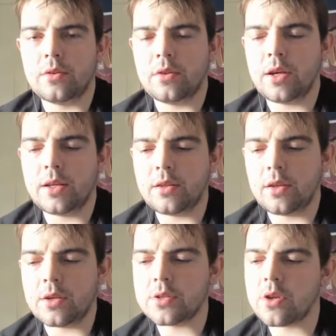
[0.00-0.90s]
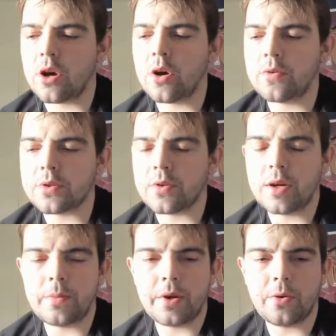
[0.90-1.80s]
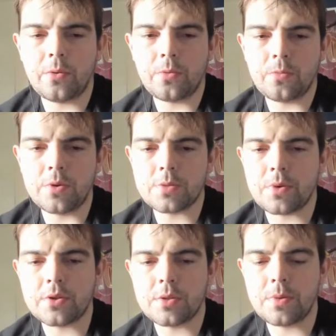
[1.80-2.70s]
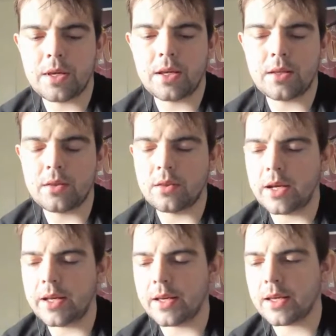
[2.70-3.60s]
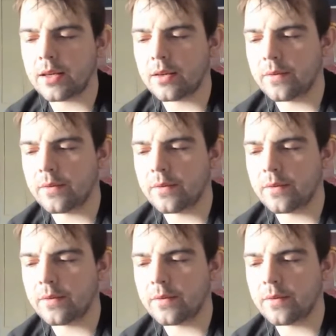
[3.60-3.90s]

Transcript: like a star as Graham Hill was supposed to be like